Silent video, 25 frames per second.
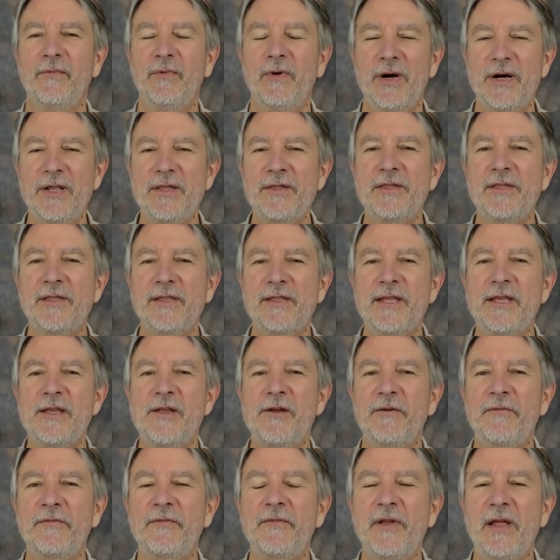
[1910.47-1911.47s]
What is it that
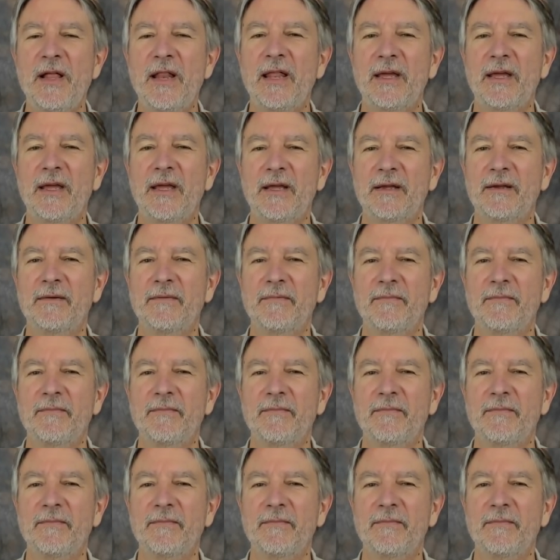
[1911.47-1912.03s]
you're feeling?